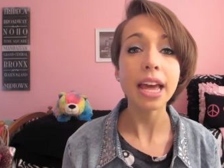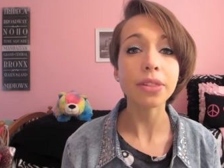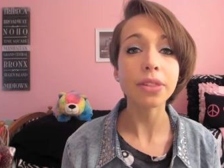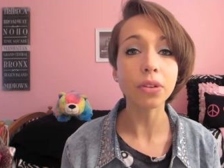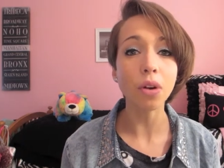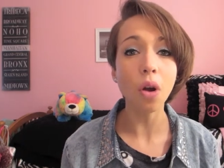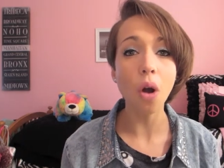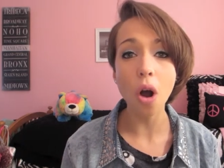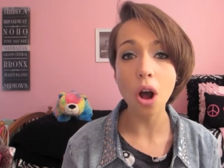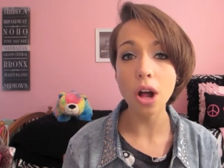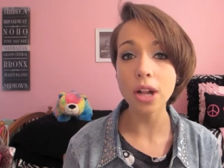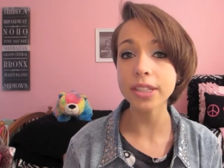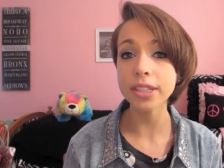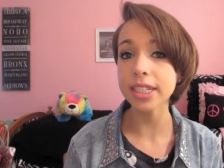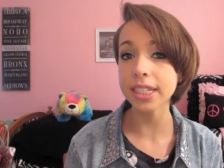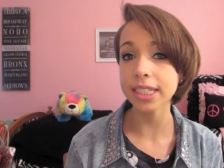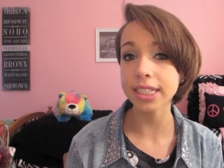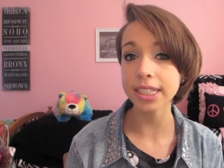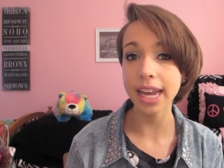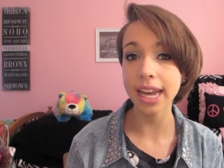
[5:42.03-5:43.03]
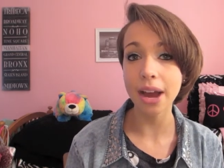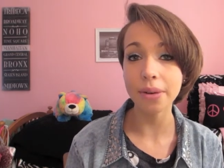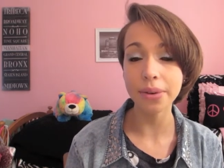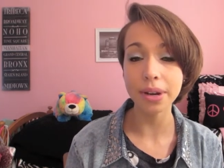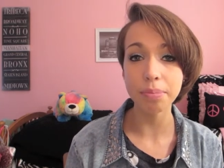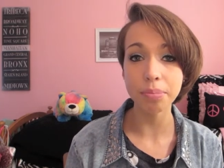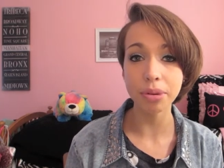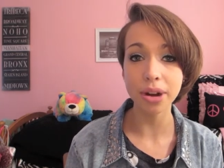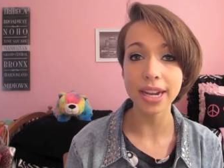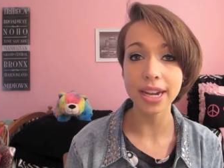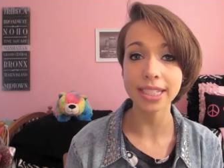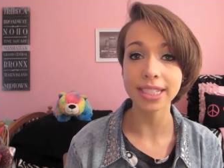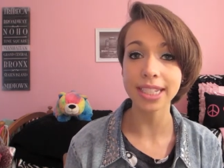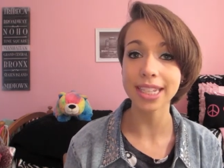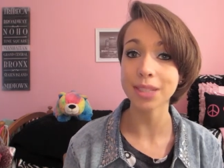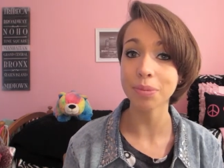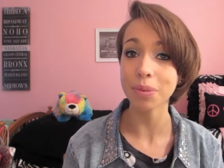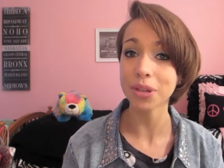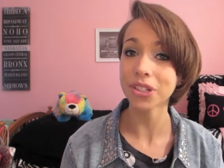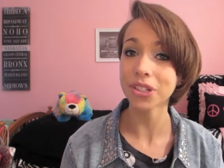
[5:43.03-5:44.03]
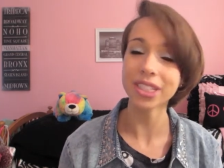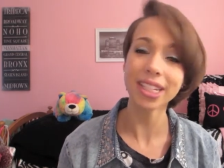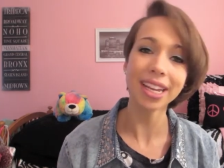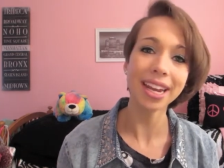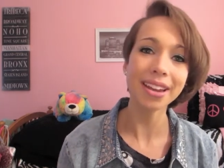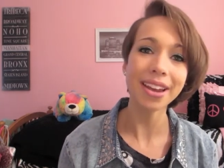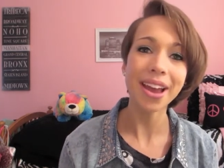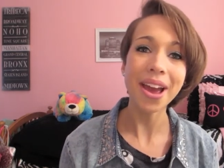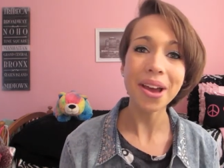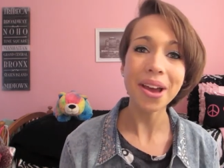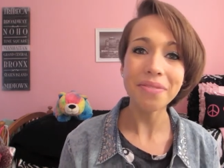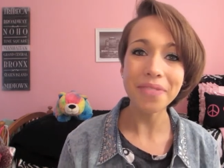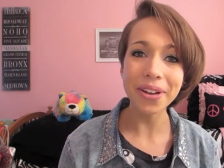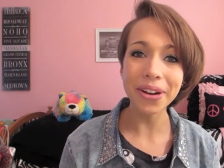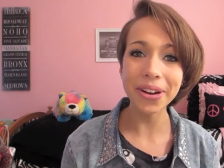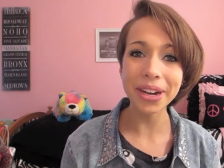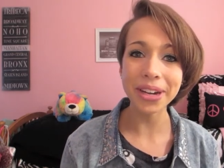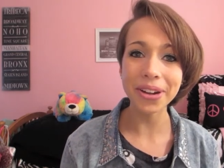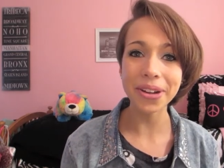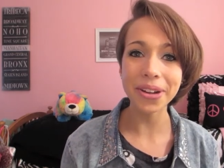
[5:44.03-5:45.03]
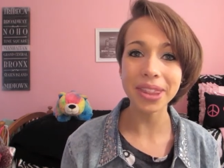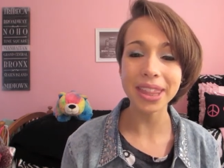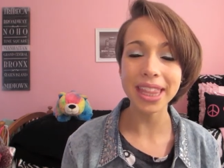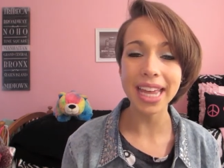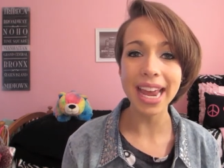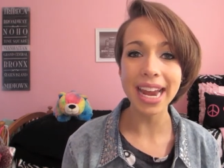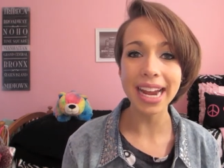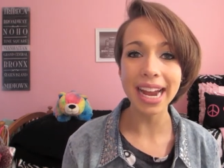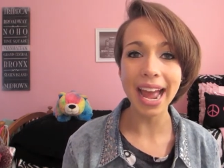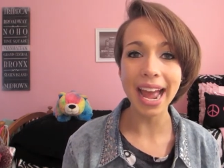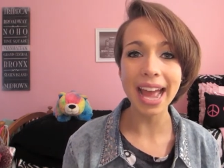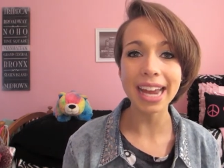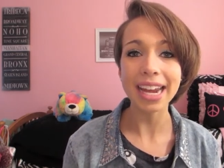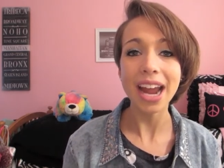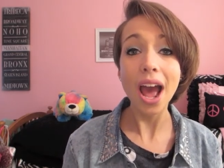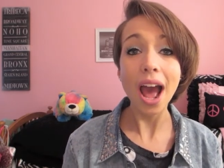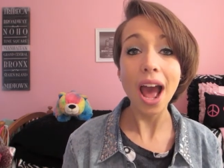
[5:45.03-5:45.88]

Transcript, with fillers: they're all discounted prices, which is a very good thing, and